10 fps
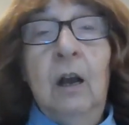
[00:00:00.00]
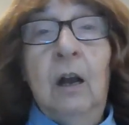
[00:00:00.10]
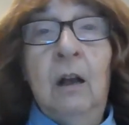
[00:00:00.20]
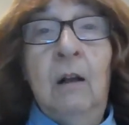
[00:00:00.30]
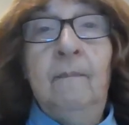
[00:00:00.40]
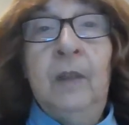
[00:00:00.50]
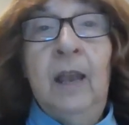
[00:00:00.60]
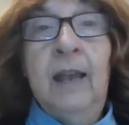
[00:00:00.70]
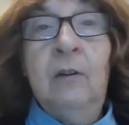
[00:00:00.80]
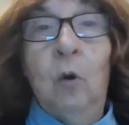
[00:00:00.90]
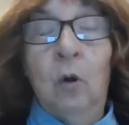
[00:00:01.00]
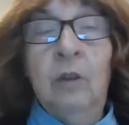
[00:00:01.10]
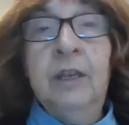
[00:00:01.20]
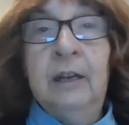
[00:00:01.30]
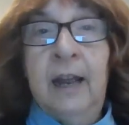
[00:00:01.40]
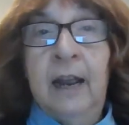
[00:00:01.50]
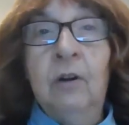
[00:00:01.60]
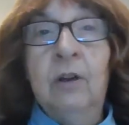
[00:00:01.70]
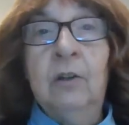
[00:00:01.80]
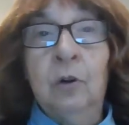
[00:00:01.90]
um, and all the inherited